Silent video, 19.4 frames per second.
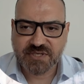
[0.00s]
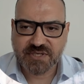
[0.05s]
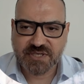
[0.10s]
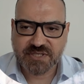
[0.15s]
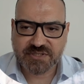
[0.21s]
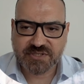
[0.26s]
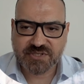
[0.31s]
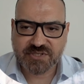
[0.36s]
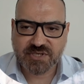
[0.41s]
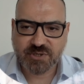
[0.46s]

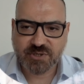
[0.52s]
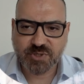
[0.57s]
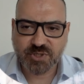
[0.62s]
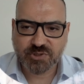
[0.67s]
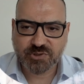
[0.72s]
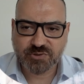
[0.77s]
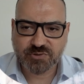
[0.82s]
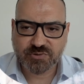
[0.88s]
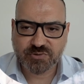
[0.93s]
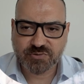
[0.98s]
It is going
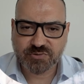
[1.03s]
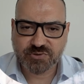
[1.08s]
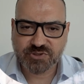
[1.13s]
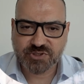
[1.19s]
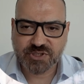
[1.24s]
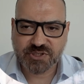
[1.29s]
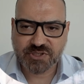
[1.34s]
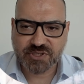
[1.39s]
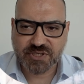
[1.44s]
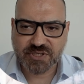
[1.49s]
to
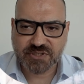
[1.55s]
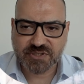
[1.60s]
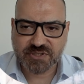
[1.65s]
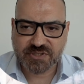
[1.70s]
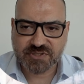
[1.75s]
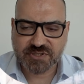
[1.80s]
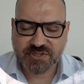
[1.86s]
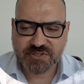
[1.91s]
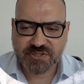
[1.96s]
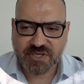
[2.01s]
generate
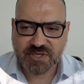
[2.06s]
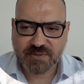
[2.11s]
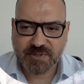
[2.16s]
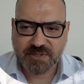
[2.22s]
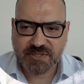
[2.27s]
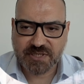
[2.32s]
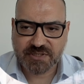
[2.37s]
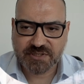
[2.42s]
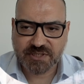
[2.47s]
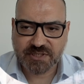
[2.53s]
us a
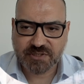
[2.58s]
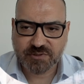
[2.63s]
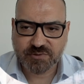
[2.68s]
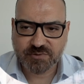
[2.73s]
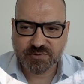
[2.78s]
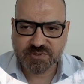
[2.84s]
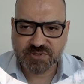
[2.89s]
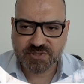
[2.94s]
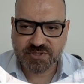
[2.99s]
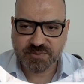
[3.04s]
table that
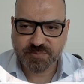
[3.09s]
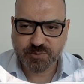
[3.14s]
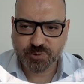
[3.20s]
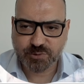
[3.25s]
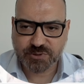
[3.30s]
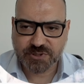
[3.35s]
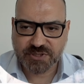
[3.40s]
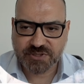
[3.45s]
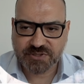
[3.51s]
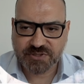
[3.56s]
includes the
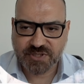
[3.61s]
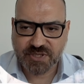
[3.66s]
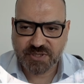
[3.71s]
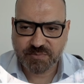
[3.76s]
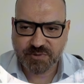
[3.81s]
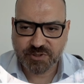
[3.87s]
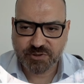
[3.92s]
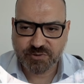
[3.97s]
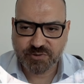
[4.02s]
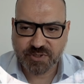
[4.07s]
product name,
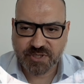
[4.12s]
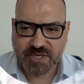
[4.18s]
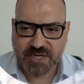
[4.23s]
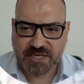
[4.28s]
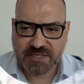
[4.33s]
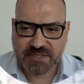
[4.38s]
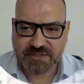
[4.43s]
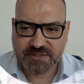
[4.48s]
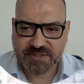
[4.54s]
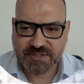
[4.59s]
the
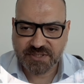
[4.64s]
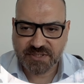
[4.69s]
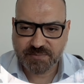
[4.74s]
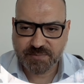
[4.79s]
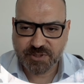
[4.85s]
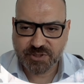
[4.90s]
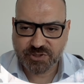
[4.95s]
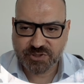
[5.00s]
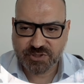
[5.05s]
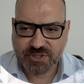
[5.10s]
URL, the
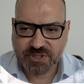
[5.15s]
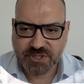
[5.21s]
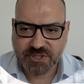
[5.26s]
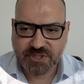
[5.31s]
image,